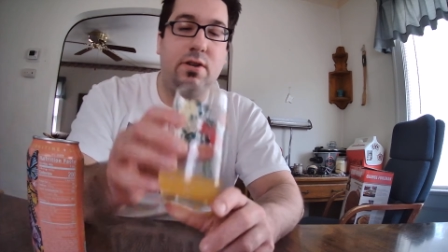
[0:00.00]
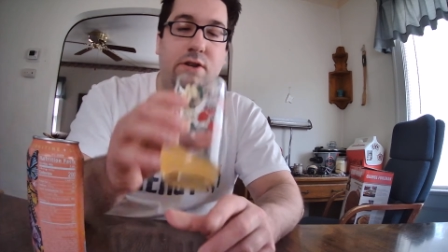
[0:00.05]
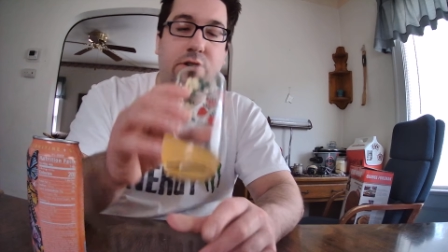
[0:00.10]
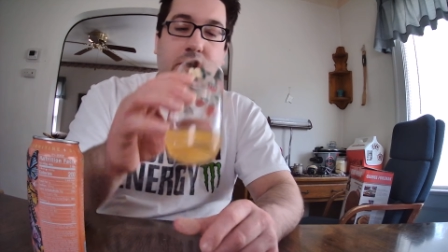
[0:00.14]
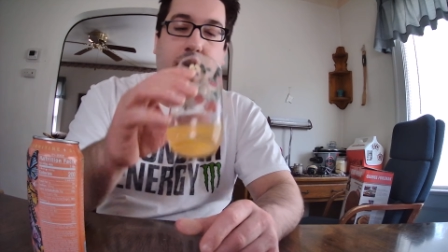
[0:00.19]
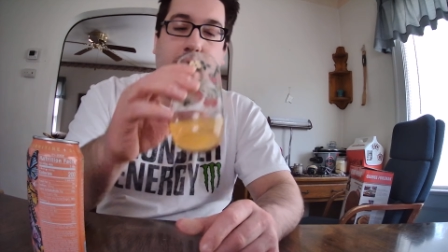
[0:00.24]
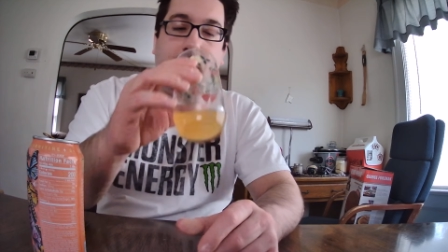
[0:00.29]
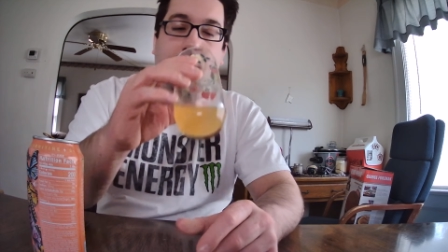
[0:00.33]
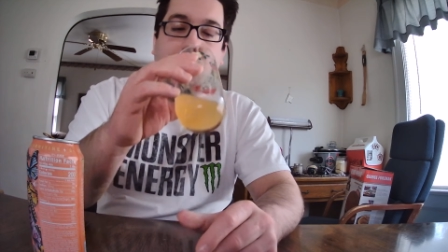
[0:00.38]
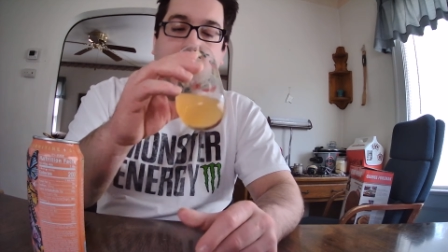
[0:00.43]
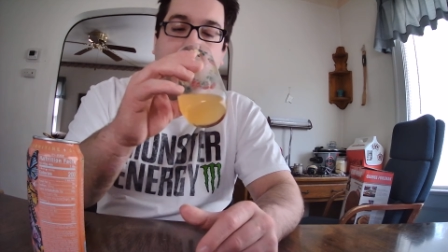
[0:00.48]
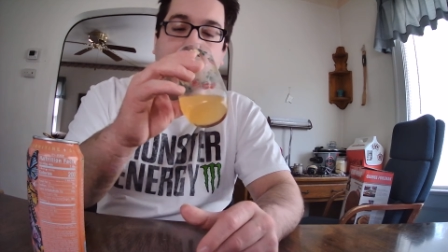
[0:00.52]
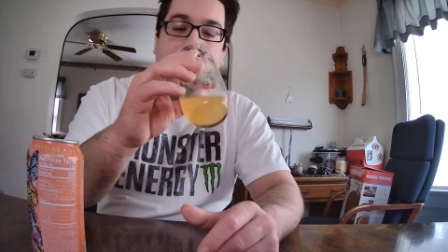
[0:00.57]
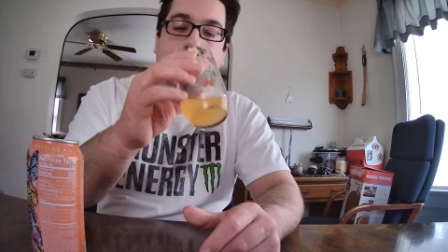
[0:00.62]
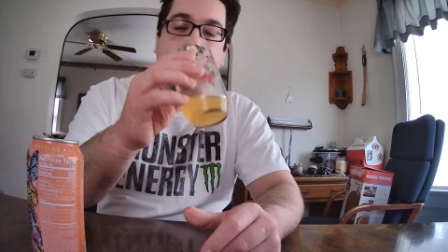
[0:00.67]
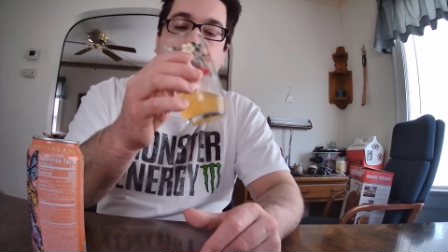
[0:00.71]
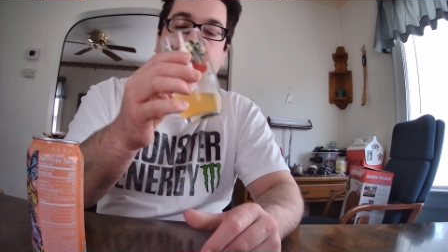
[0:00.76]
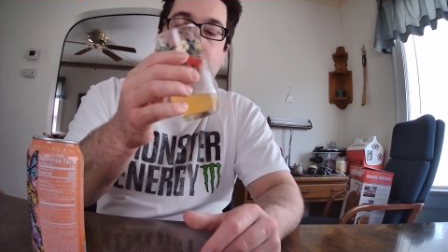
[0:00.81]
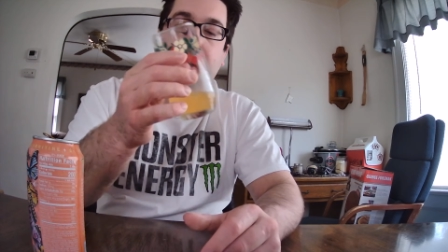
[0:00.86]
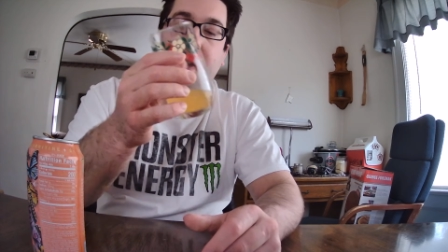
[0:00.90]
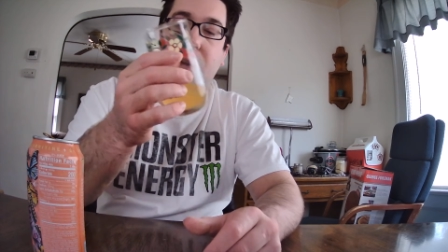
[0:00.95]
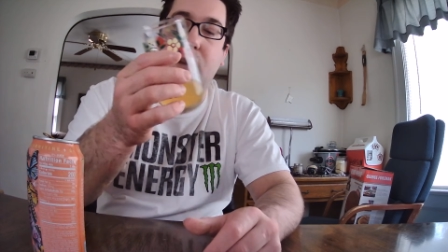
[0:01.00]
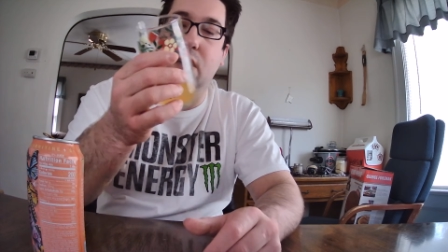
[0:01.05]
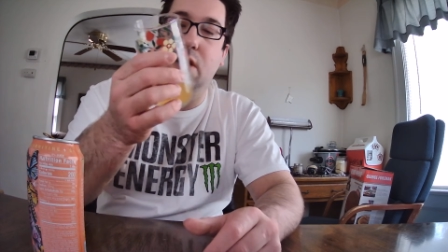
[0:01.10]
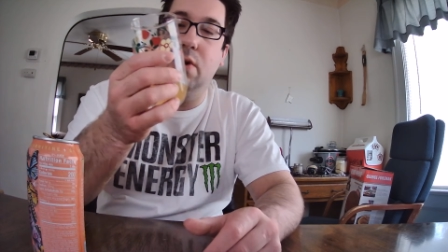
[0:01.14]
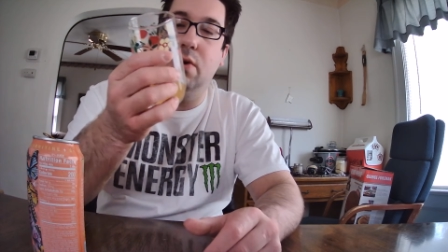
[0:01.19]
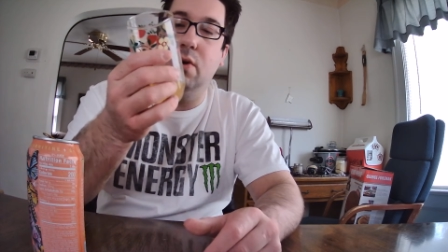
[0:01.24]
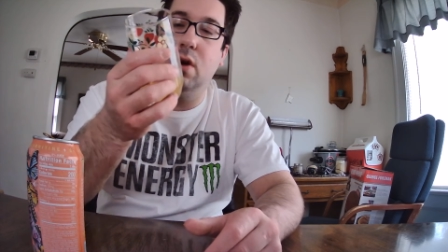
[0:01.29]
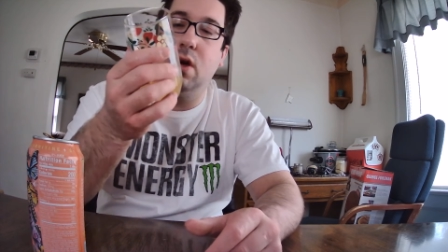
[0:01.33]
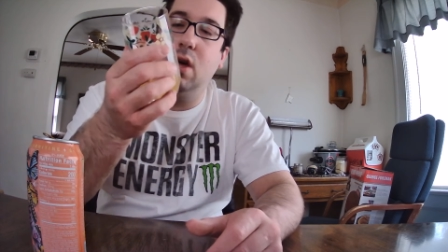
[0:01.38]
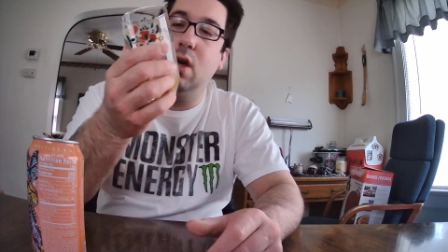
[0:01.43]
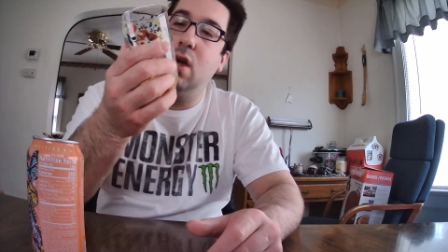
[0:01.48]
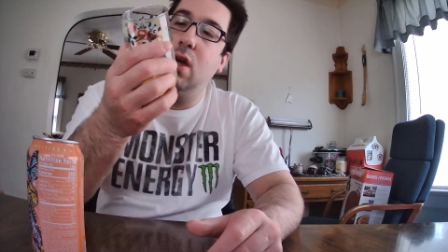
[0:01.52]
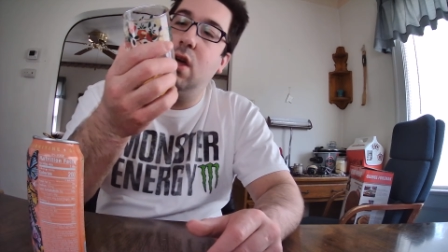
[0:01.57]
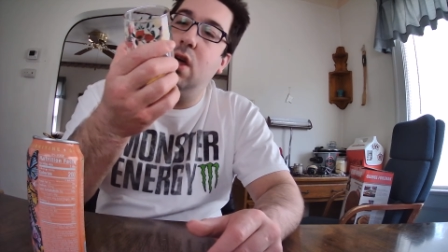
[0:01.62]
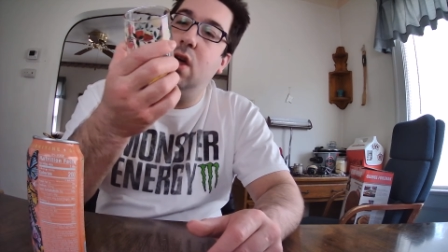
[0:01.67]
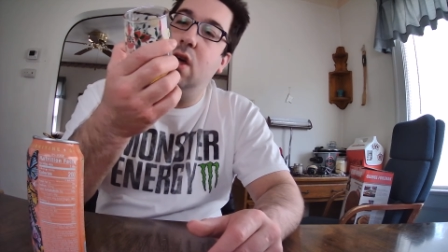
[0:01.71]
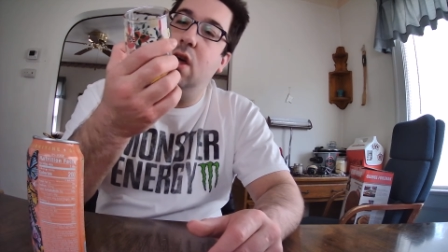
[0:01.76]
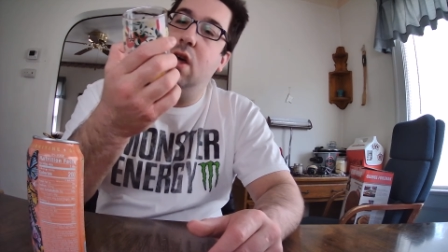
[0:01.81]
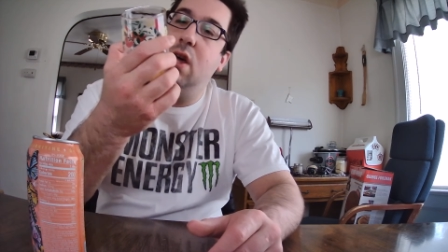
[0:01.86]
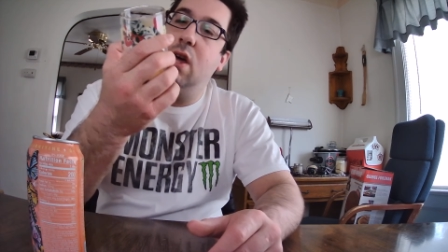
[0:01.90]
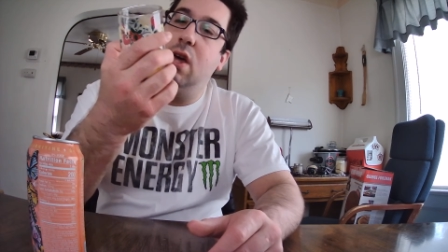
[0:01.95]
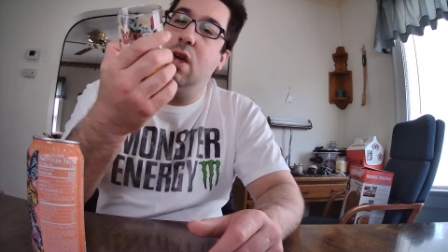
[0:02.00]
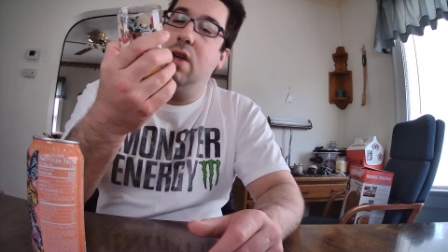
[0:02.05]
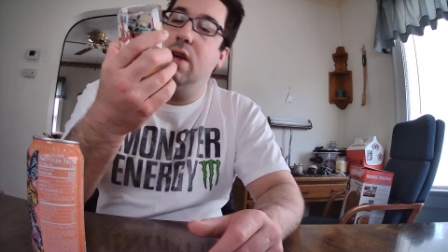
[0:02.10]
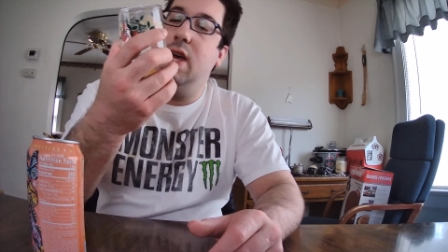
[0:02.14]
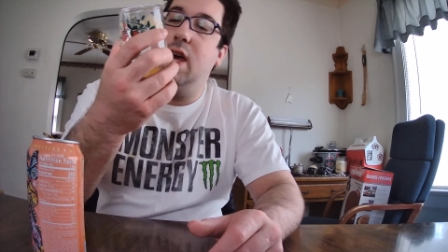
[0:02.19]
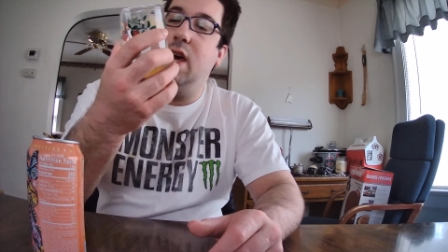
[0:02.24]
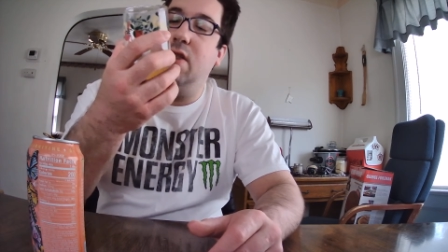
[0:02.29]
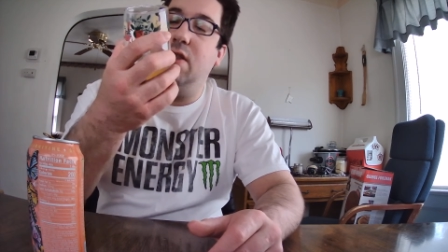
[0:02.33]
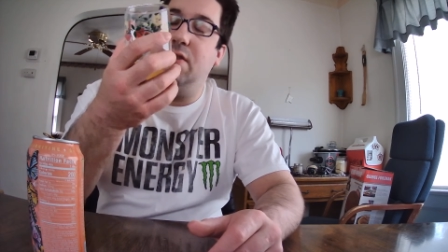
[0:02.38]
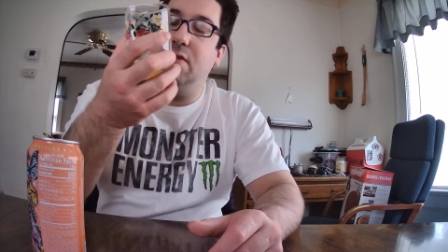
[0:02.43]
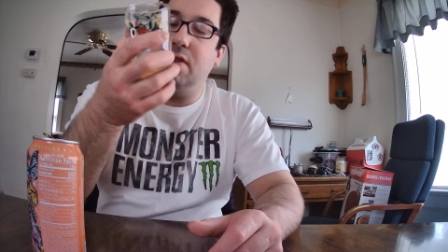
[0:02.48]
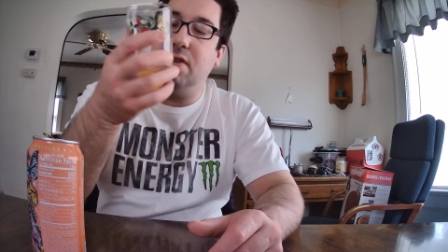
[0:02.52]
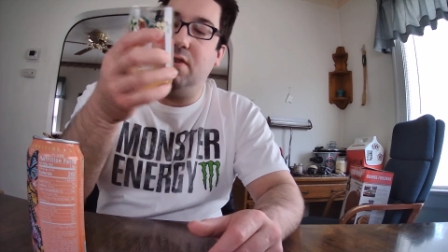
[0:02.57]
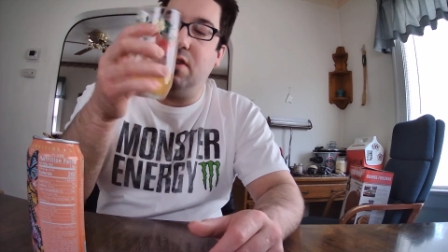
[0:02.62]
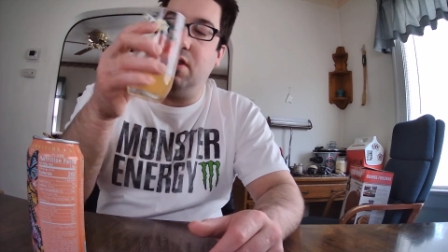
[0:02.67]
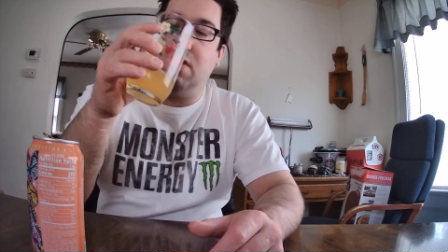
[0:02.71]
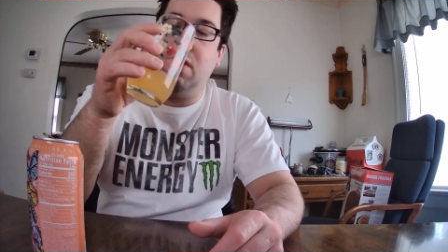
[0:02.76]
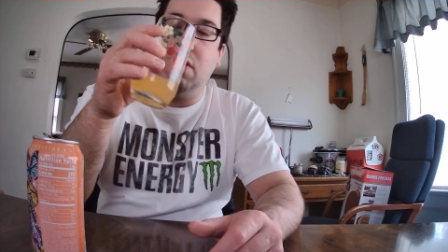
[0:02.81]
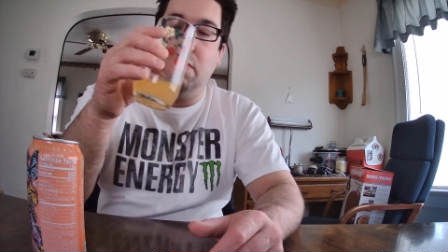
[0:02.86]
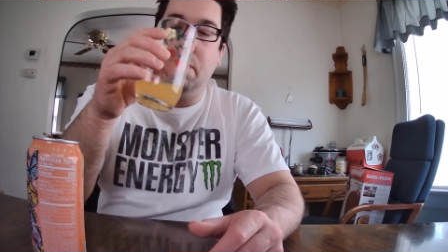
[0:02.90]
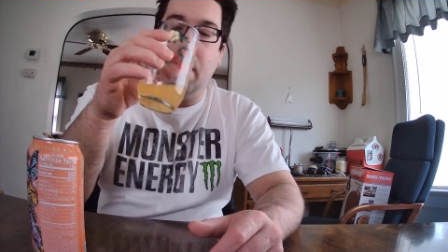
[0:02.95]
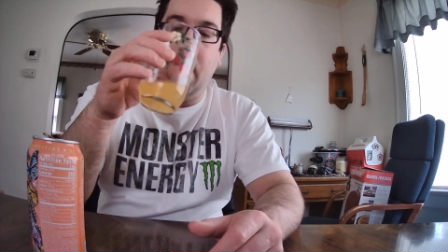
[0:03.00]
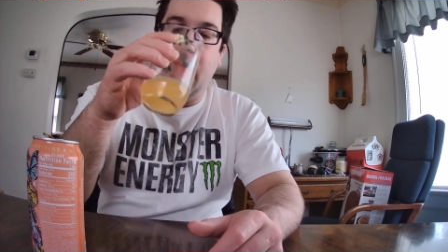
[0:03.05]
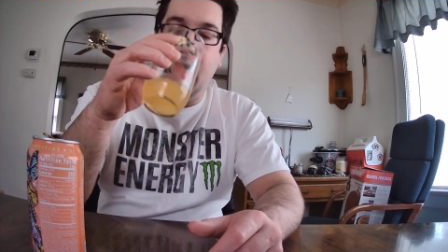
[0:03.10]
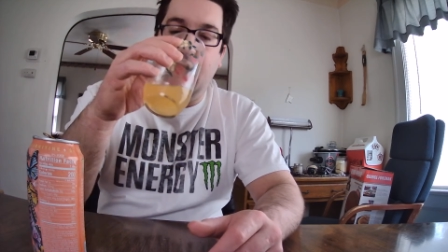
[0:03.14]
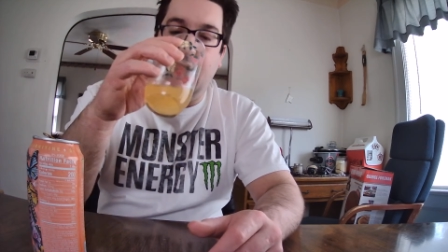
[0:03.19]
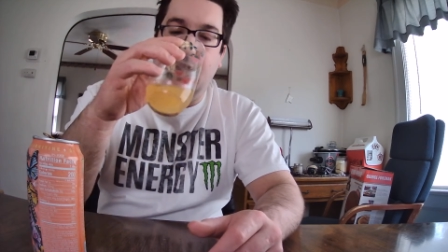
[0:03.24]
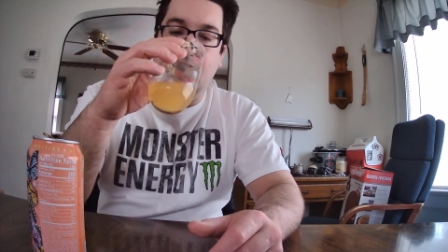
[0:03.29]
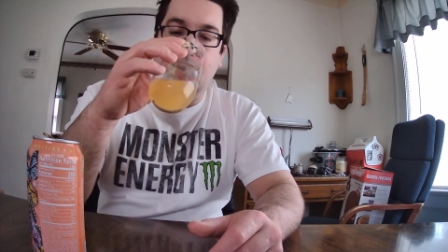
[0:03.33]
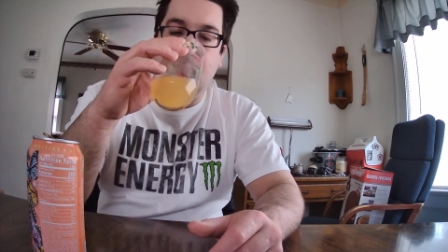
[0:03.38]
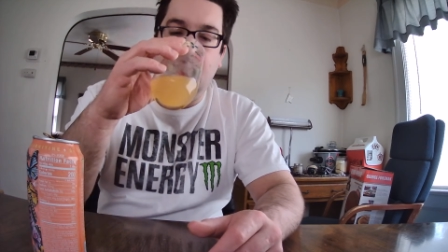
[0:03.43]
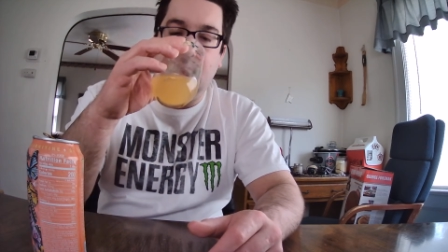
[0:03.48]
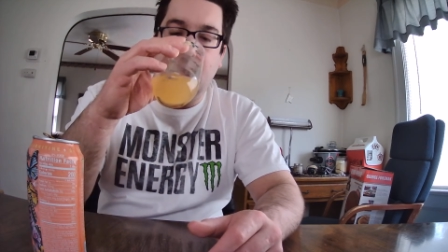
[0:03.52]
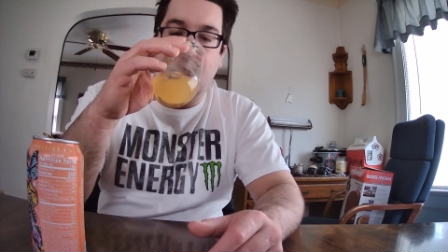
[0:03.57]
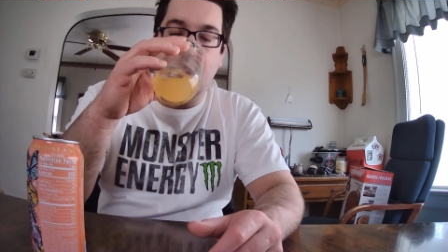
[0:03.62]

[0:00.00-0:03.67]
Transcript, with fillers: shopping cart when I go. Yeah, this isn't too bad.